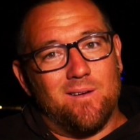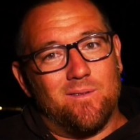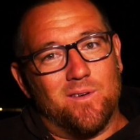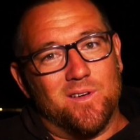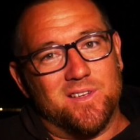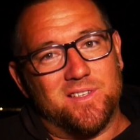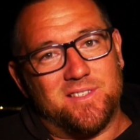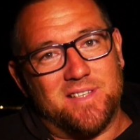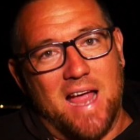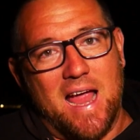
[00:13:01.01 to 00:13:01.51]

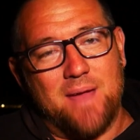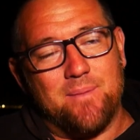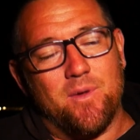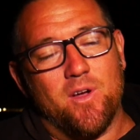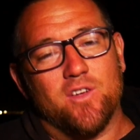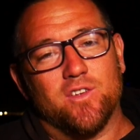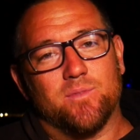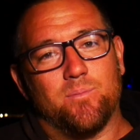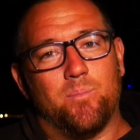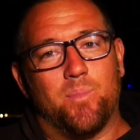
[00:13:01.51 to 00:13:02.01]
was
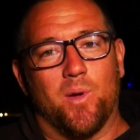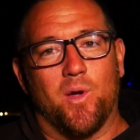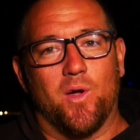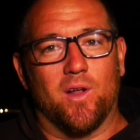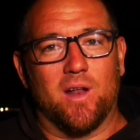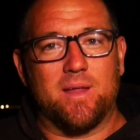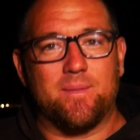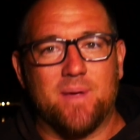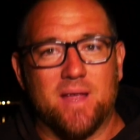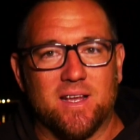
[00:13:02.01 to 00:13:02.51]
Damo's
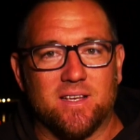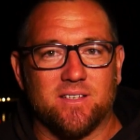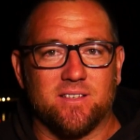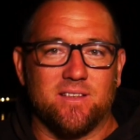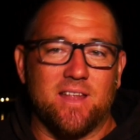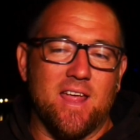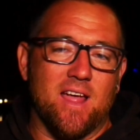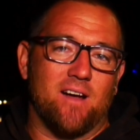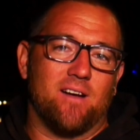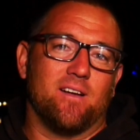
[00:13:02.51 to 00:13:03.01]
Burley Mix.
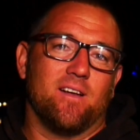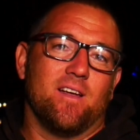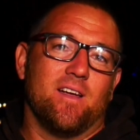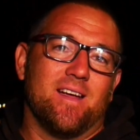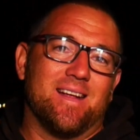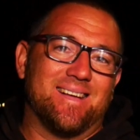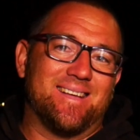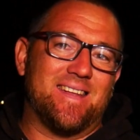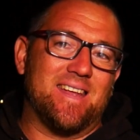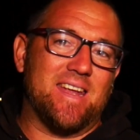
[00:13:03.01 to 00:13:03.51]
Now,
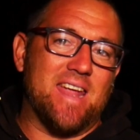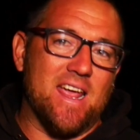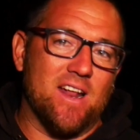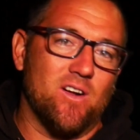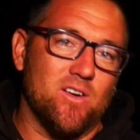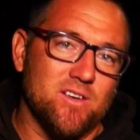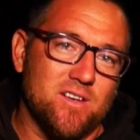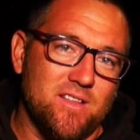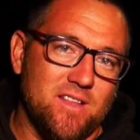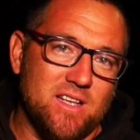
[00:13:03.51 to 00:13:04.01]
to get
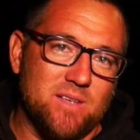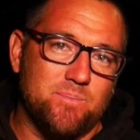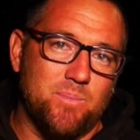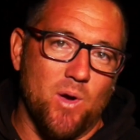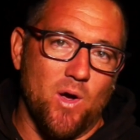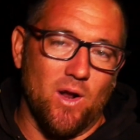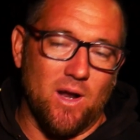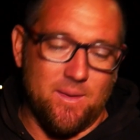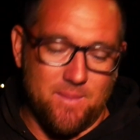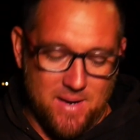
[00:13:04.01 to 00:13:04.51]
onto this
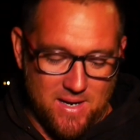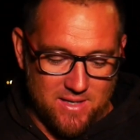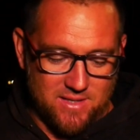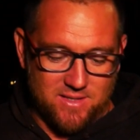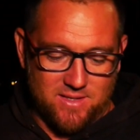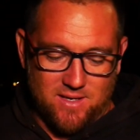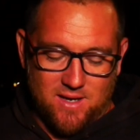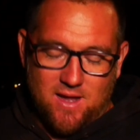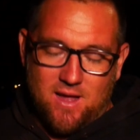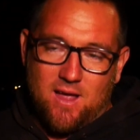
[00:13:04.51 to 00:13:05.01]
Burley
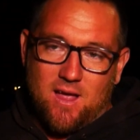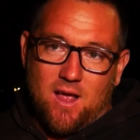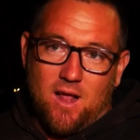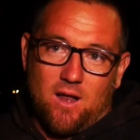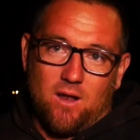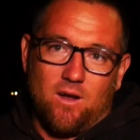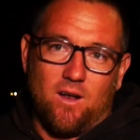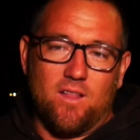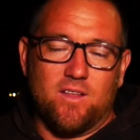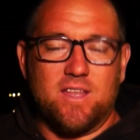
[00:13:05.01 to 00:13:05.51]
Mix,
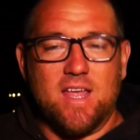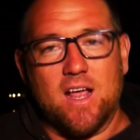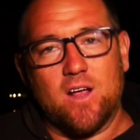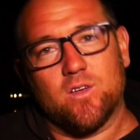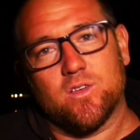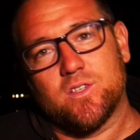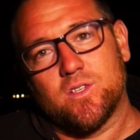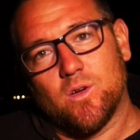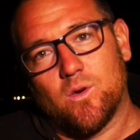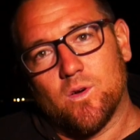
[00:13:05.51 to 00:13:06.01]
a lot of the
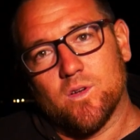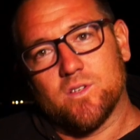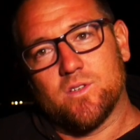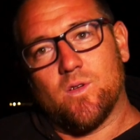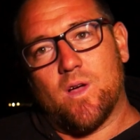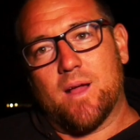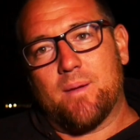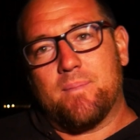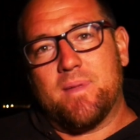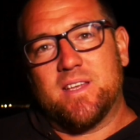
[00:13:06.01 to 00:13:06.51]
tackle stores
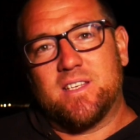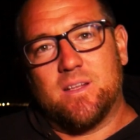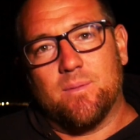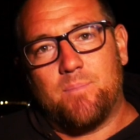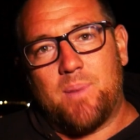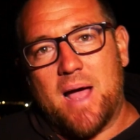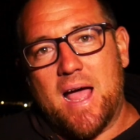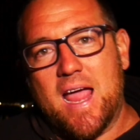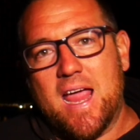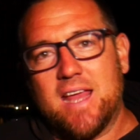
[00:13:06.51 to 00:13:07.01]
like
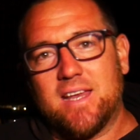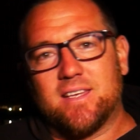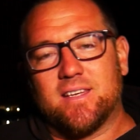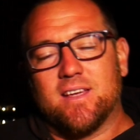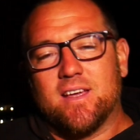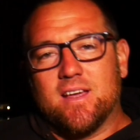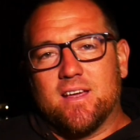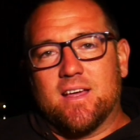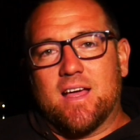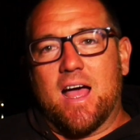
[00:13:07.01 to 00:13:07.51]
Mr. Bait,
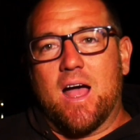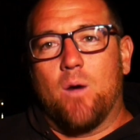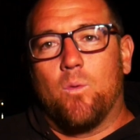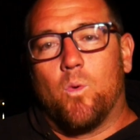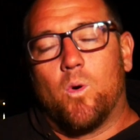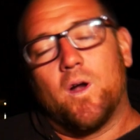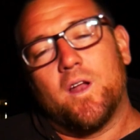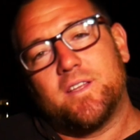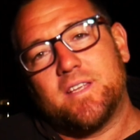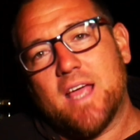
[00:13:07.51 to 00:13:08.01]

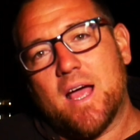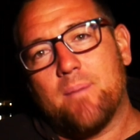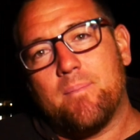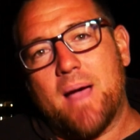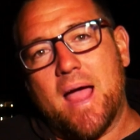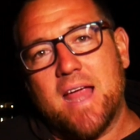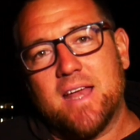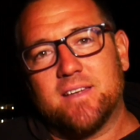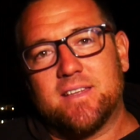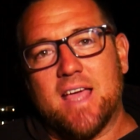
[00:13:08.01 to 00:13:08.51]
Water Tower
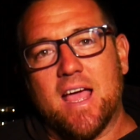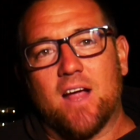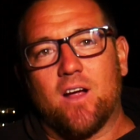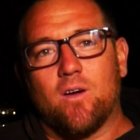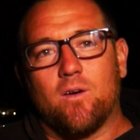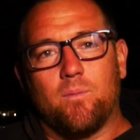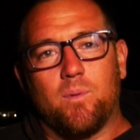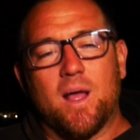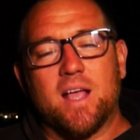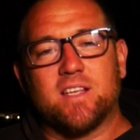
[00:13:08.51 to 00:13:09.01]
Bait and
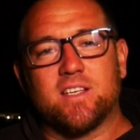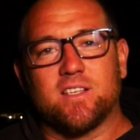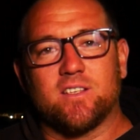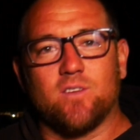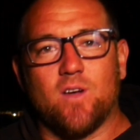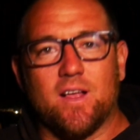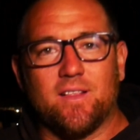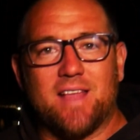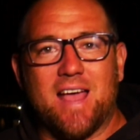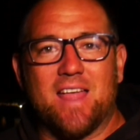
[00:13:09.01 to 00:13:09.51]
Tackle, places
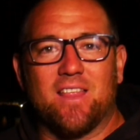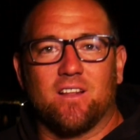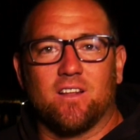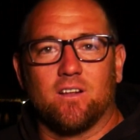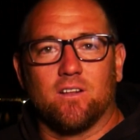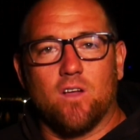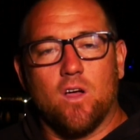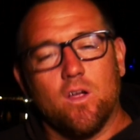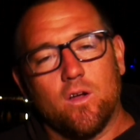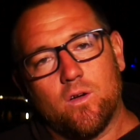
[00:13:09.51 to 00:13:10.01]
like that, the
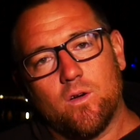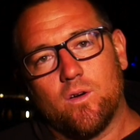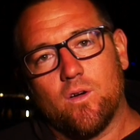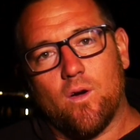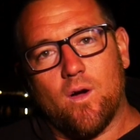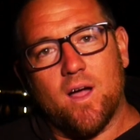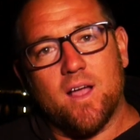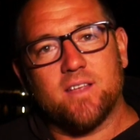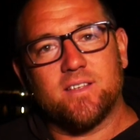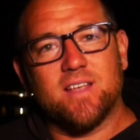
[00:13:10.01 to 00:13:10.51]
little local
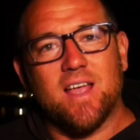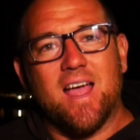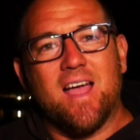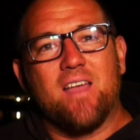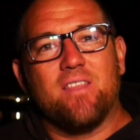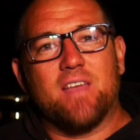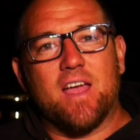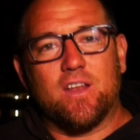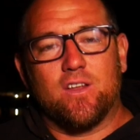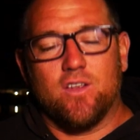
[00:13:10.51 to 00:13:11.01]
guys,
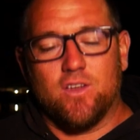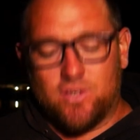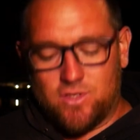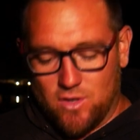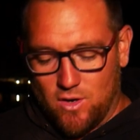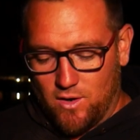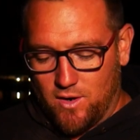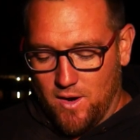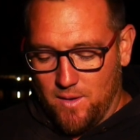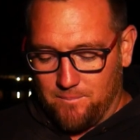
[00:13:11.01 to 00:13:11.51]
they do
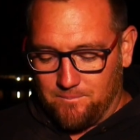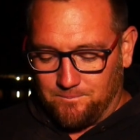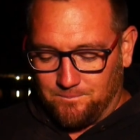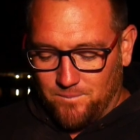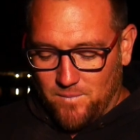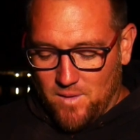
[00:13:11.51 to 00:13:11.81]
stock it.